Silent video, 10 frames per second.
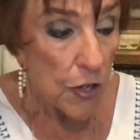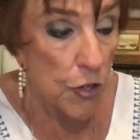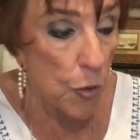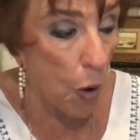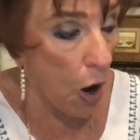
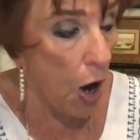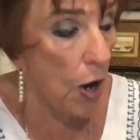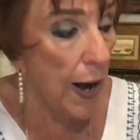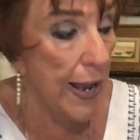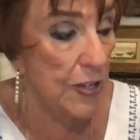You
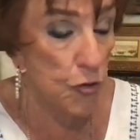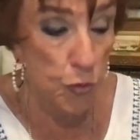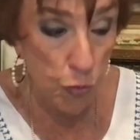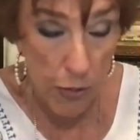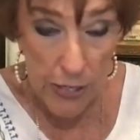are
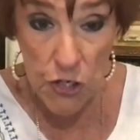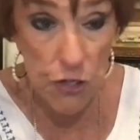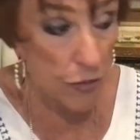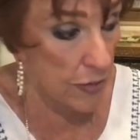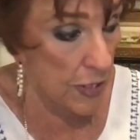as
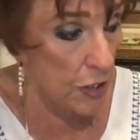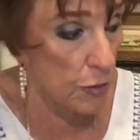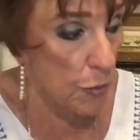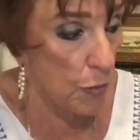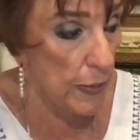rich
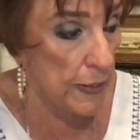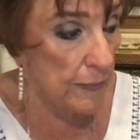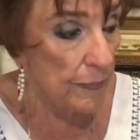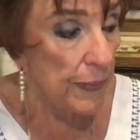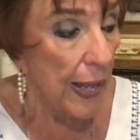this
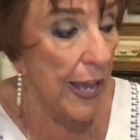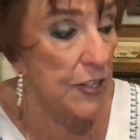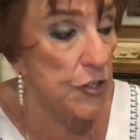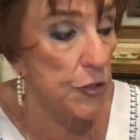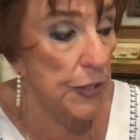moment
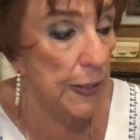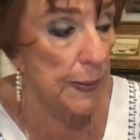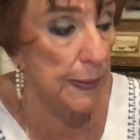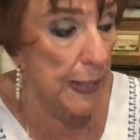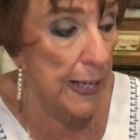as you
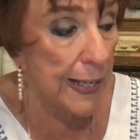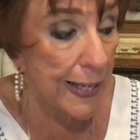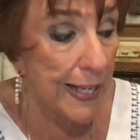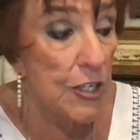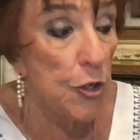can think
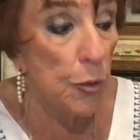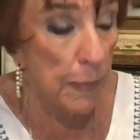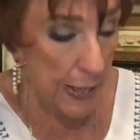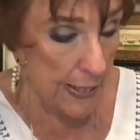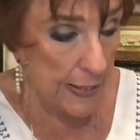in your
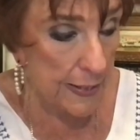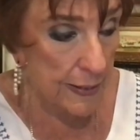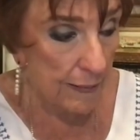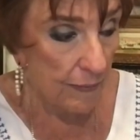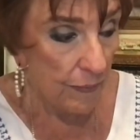mind.
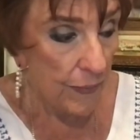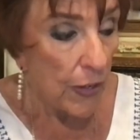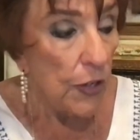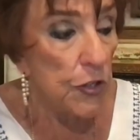Mm.